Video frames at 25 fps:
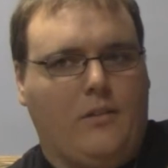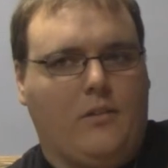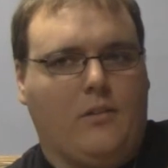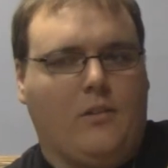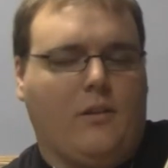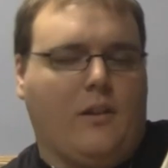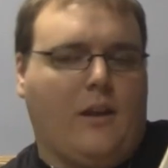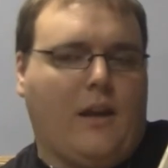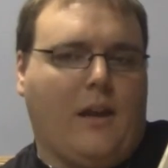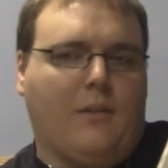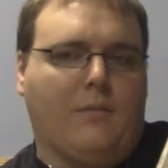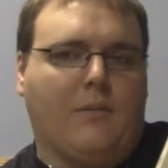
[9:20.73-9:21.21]
This
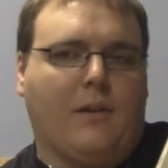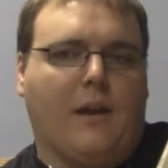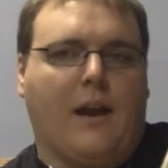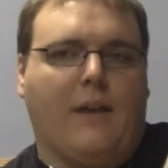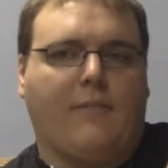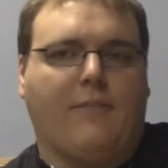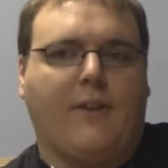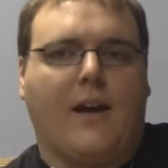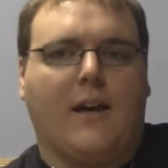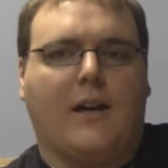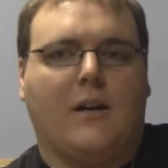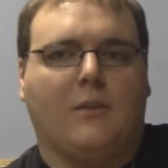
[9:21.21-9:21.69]
is a game that
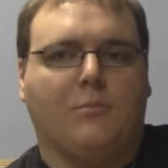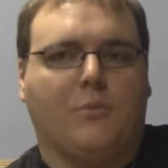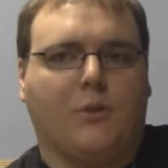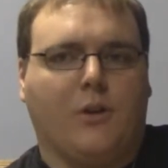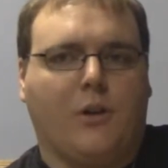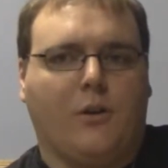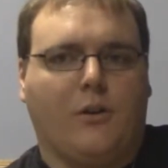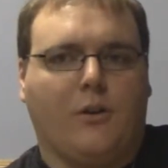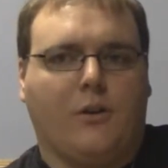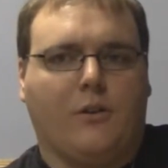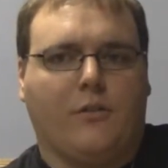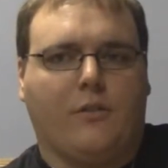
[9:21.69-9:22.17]
I've had on
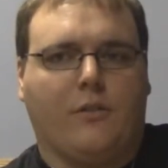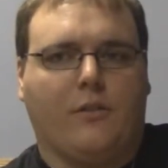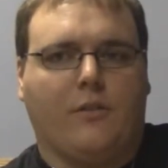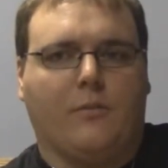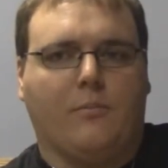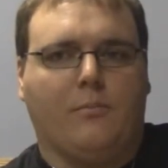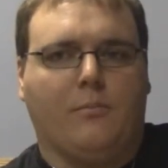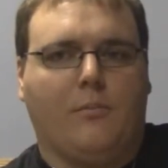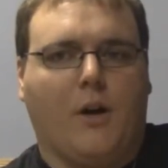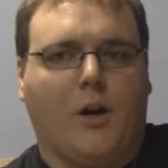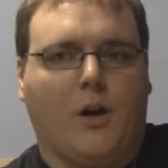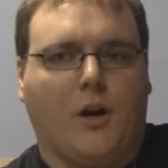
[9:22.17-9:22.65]
pre-order
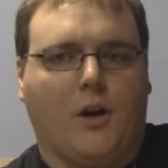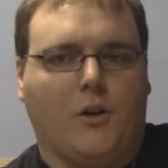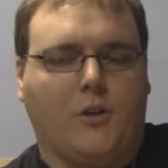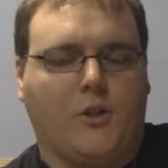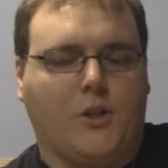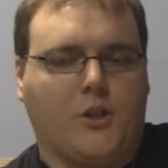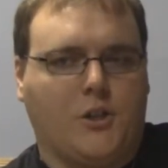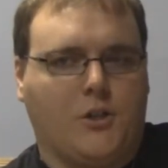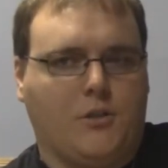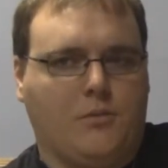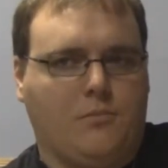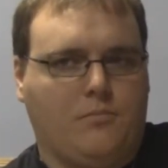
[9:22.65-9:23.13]
since
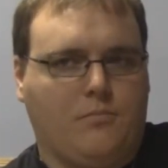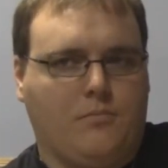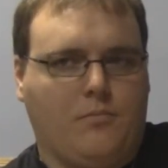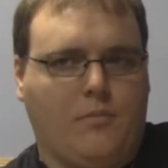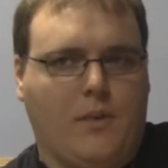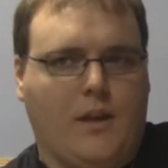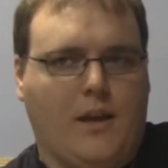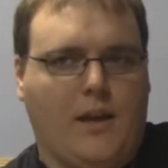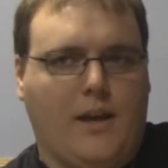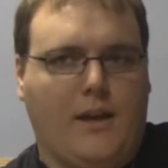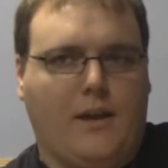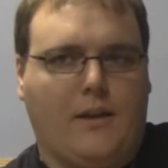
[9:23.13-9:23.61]
March,
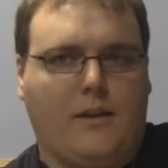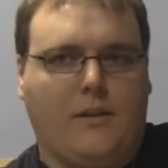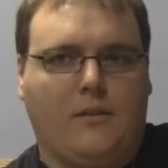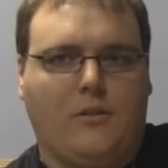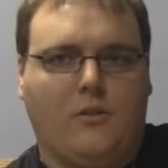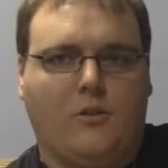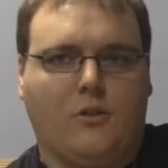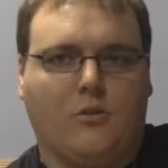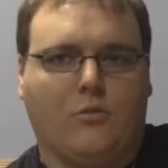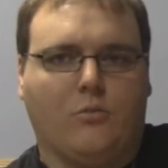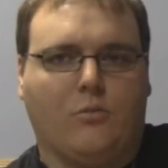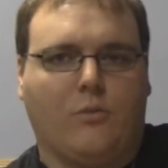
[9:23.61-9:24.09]

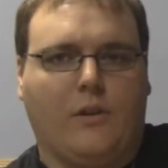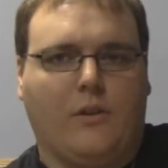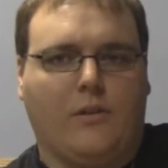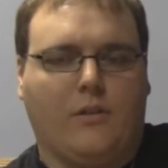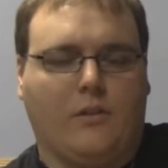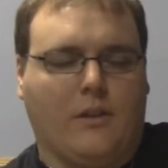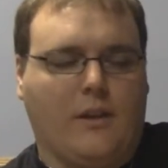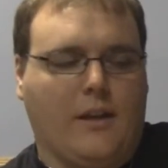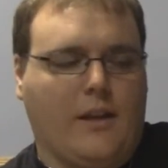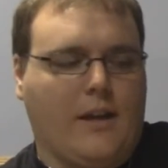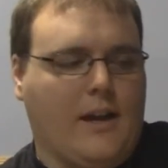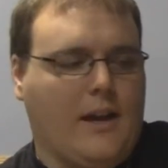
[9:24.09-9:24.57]
and just
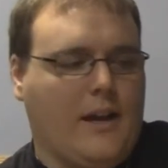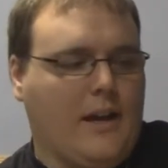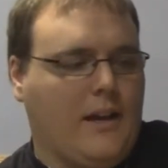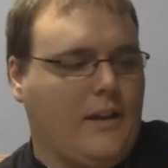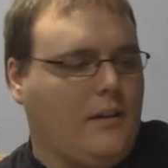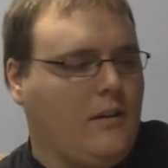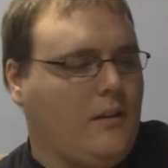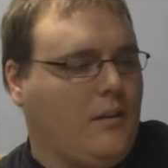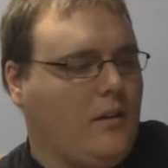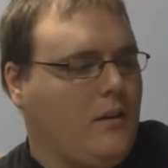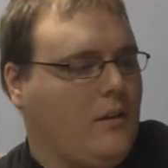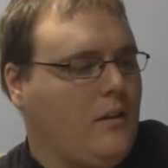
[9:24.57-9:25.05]
recently
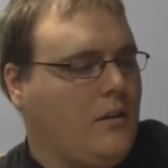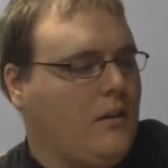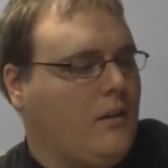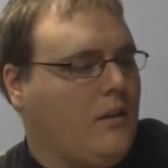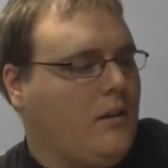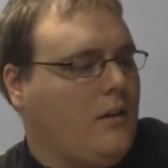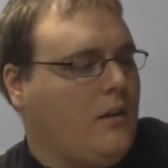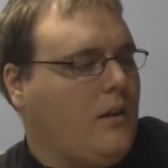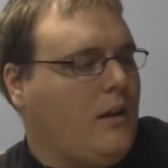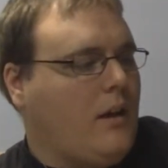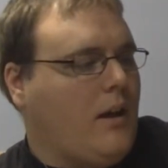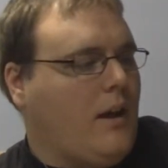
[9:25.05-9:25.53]
got.
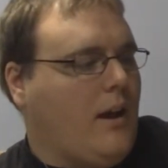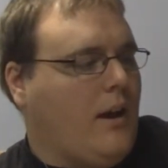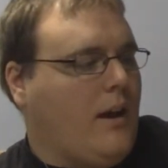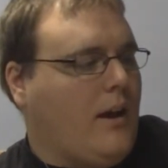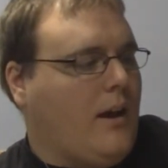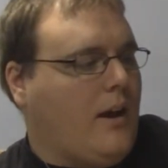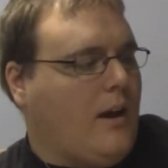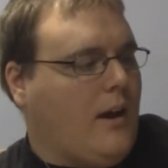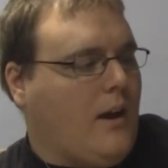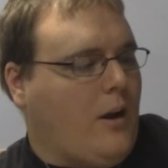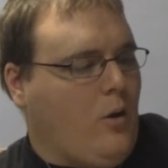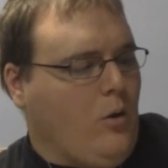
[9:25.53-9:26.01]

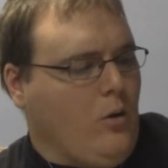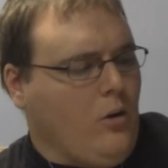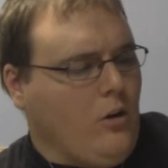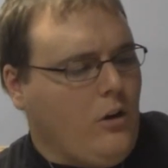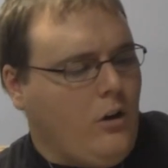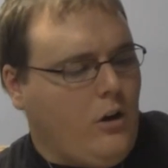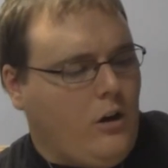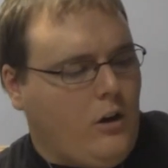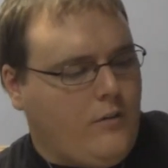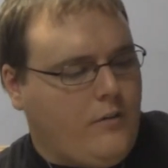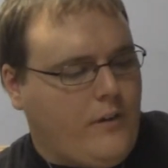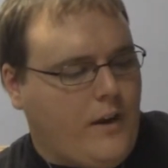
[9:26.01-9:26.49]
I
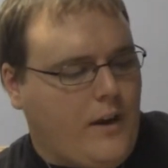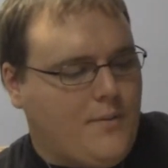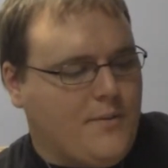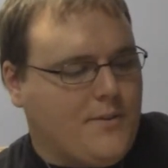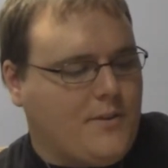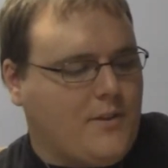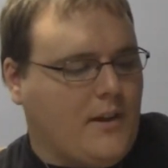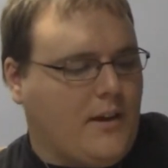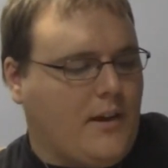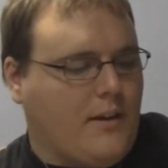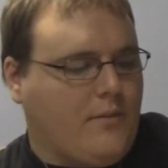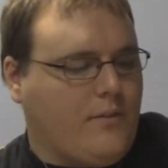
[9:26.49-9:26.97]
ordered it off
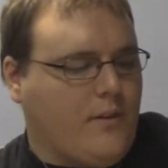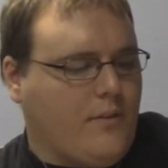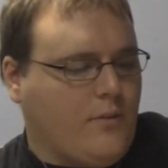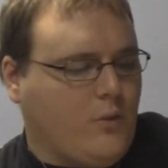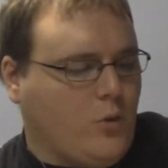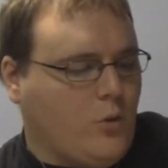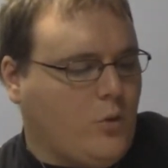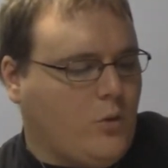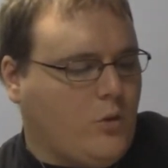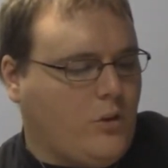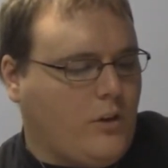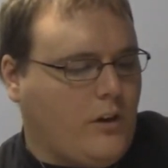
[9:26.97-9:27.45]
Amazon. I've
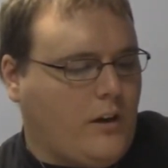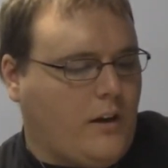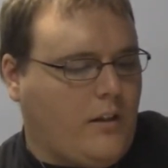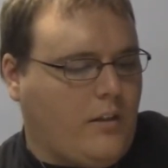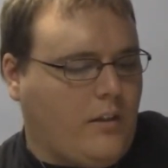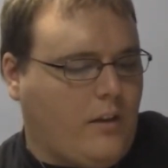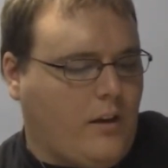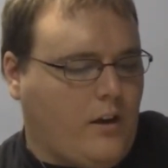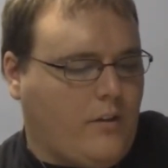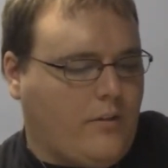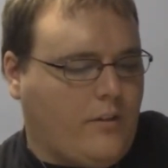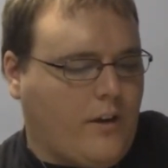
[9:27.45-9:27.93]
never ordered
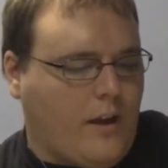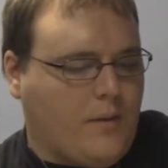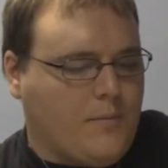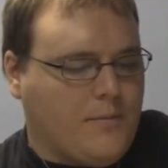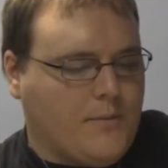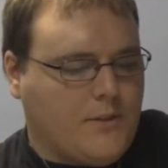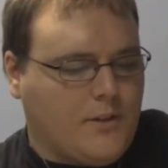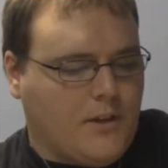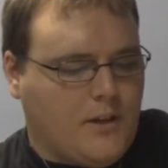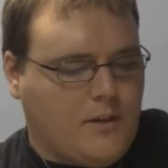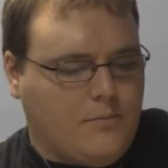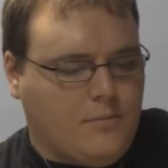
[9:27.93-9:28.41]
anything off
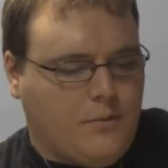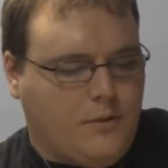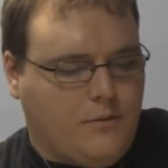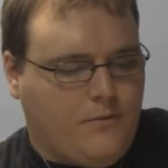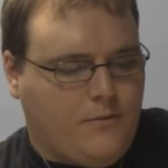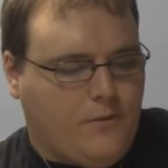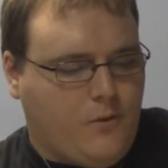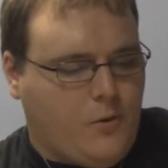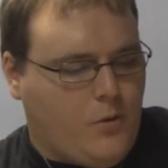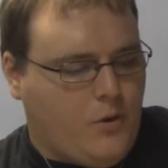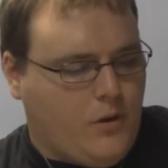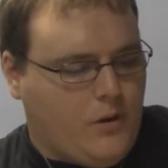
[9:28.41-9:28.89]
Amazon
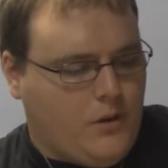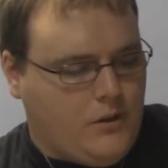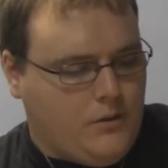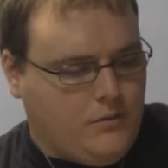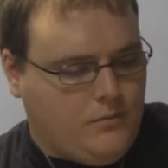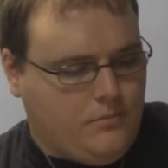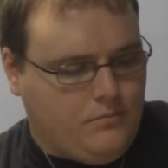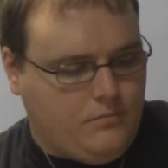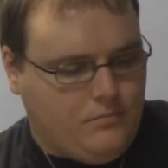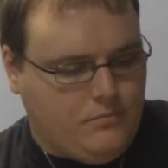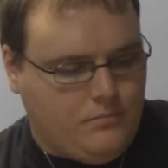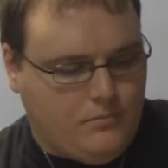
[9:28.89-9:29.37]

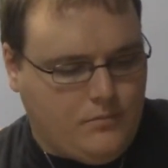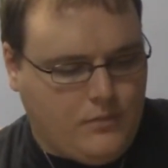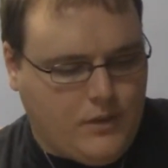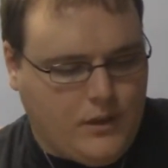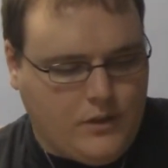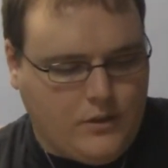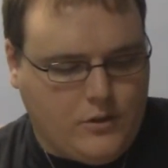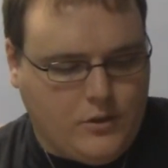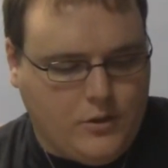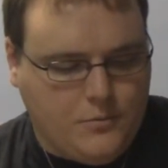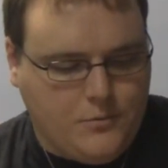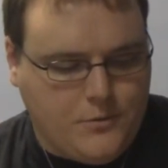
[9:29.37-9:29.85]
before,
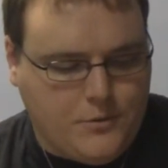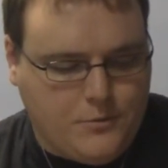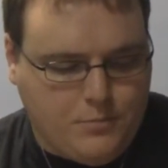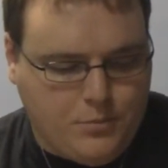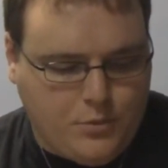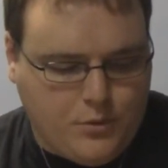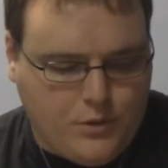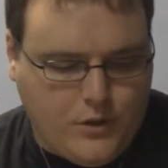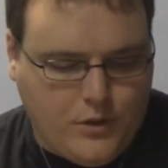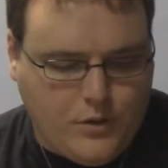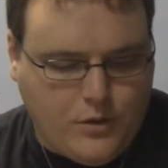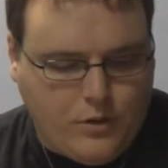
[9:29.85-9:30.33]
in terms
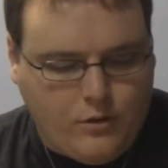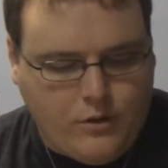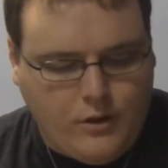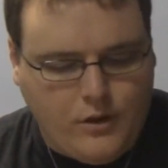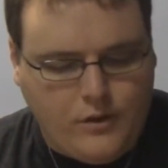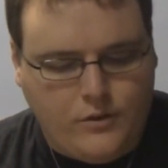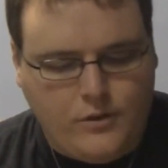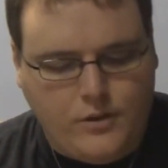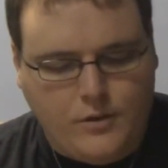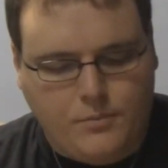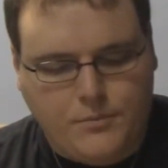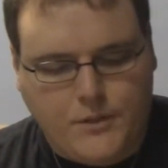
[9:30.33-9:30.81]
of
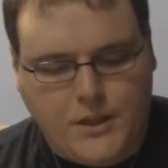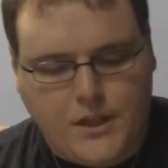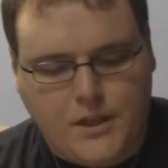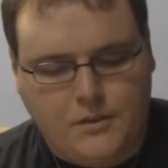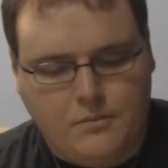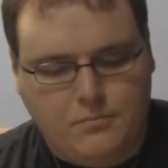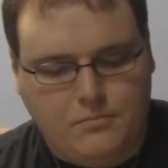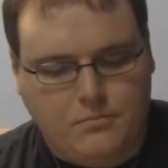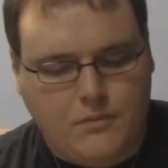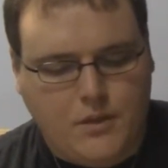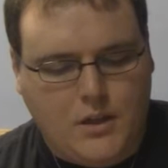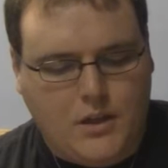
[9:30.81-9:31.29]
pre-ordering
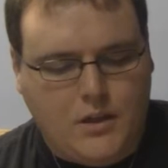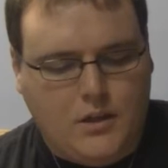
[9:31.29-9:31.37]
something.